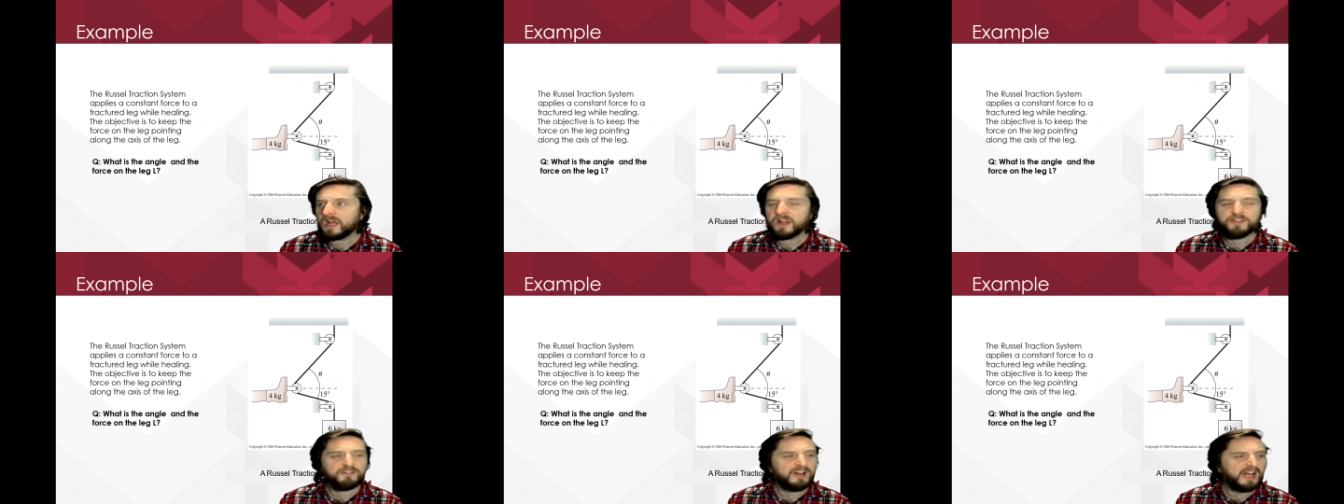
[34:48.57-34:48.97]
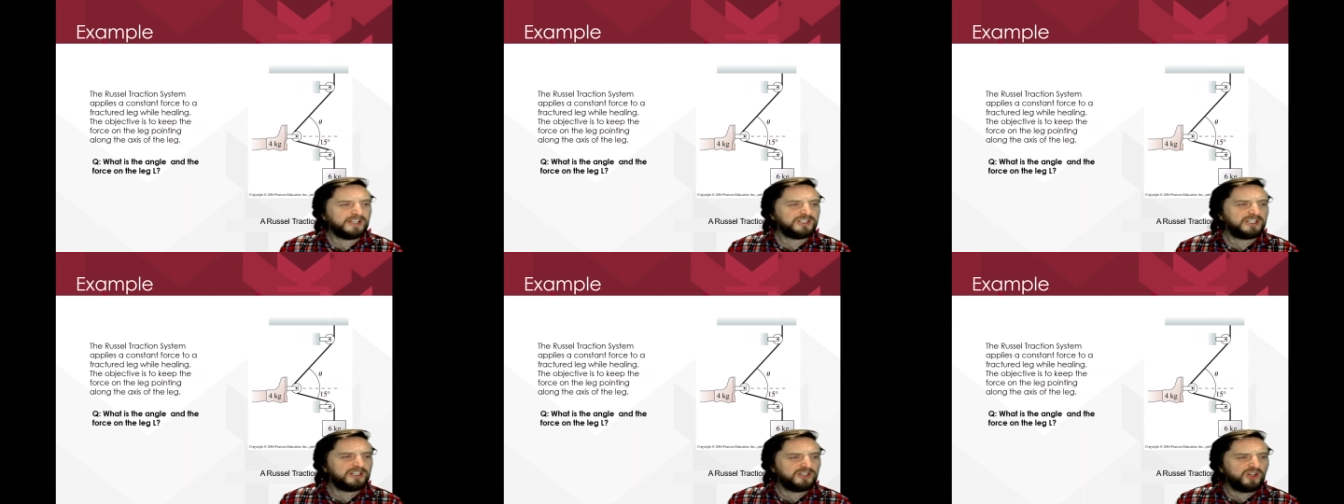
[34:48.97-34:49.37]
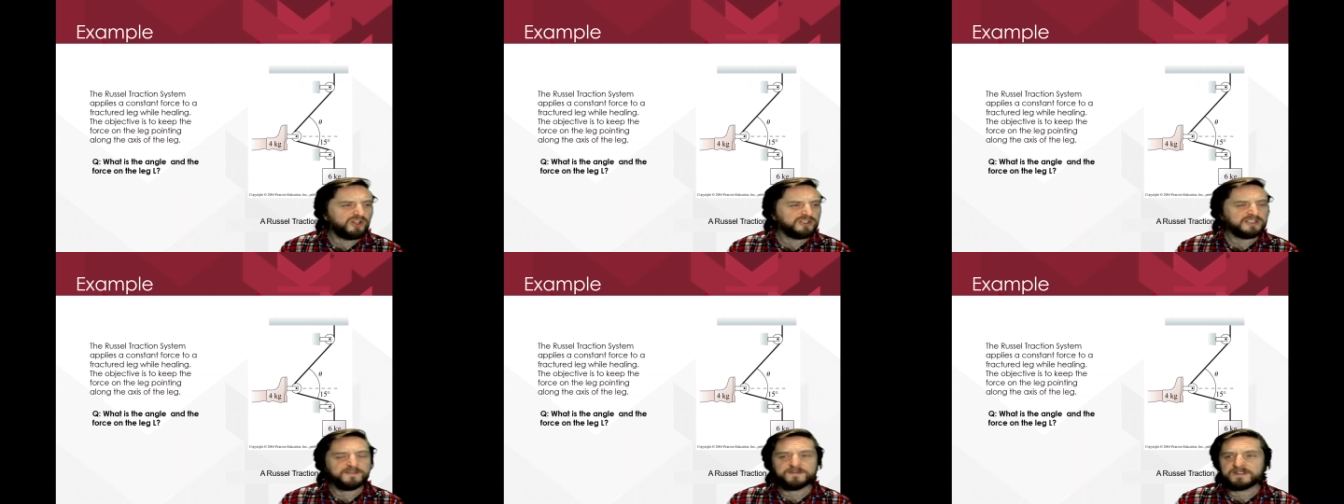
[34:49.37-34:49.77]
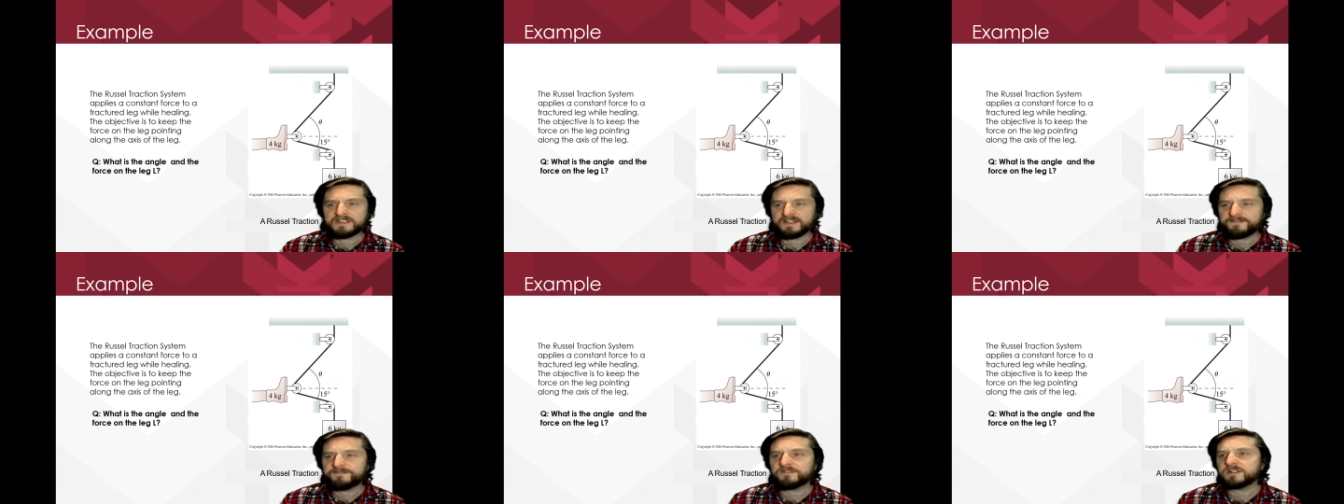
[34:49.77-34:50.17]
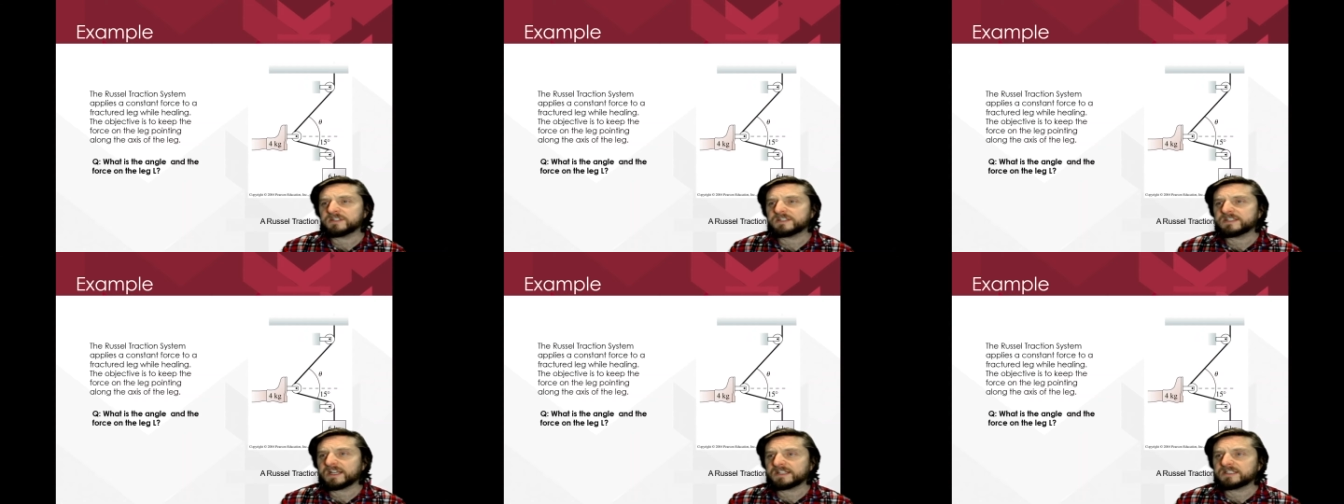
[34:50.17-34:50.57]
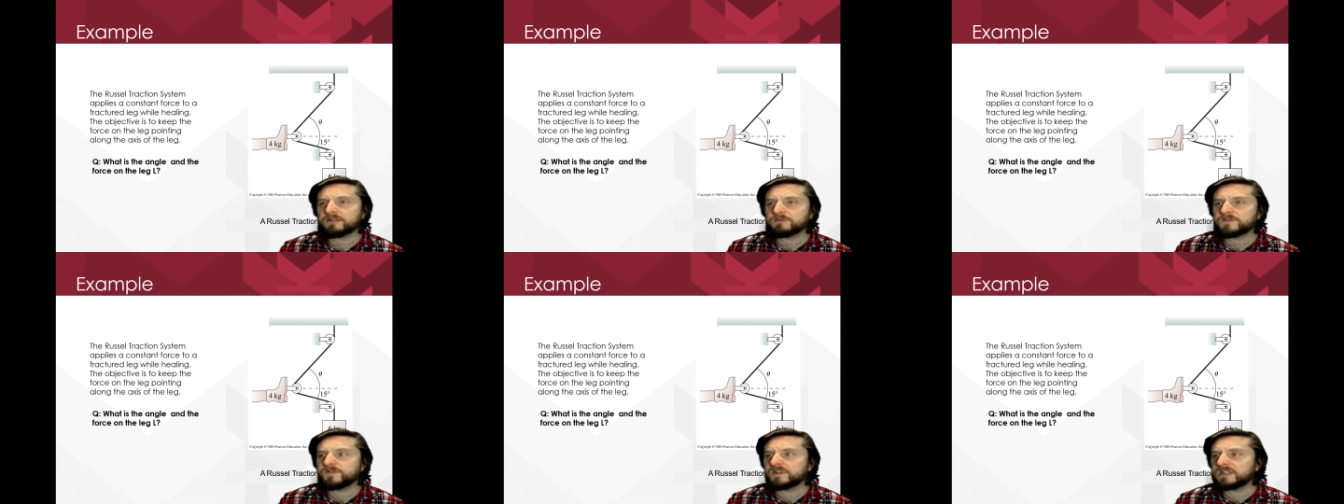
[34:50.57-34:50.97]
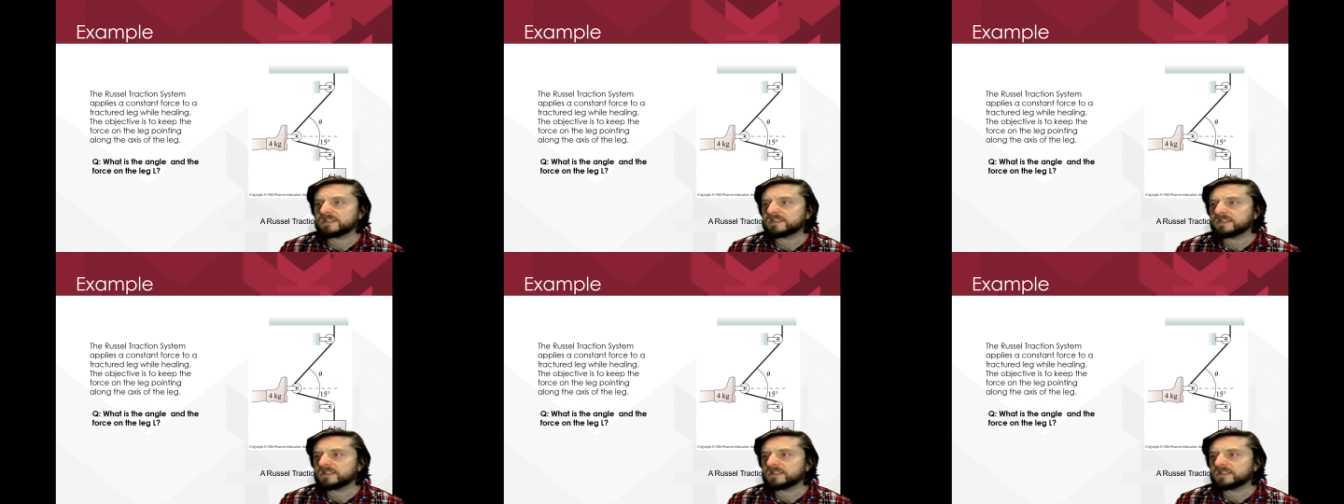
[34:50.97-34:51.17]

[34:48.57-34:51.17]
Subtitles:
There are actually lots of different setups for this.